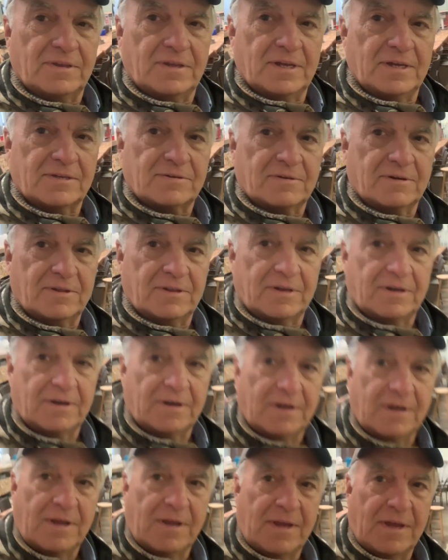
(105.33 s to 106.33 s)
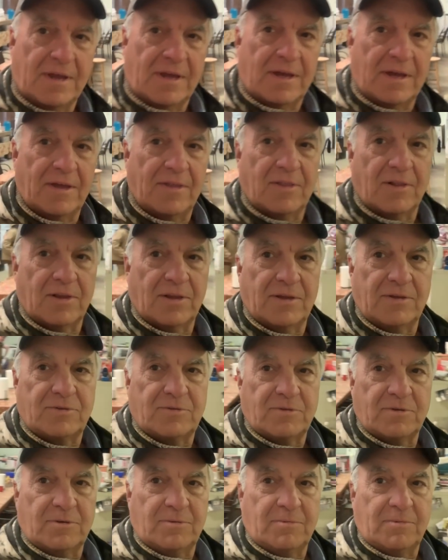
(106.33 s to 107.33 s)
desk right there, and the
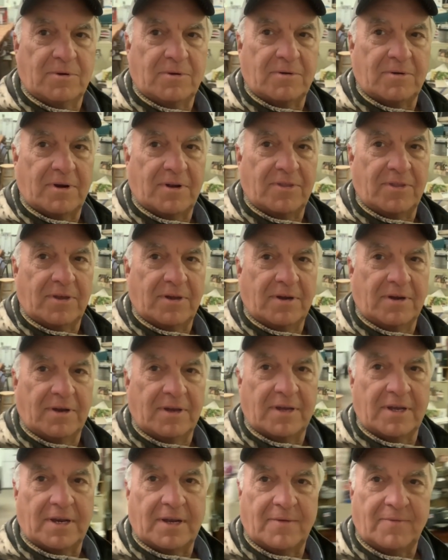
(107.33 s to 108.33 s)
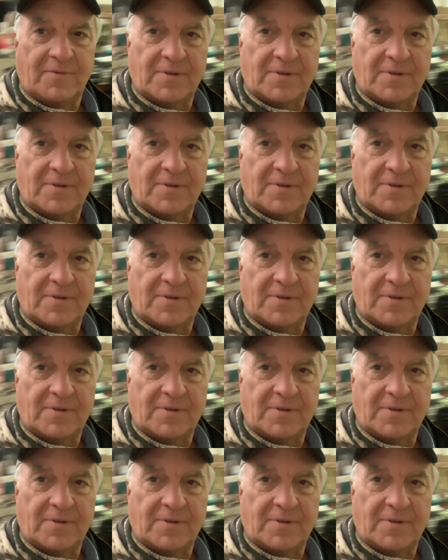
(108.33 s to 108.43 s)
lunchroom right there, and I'm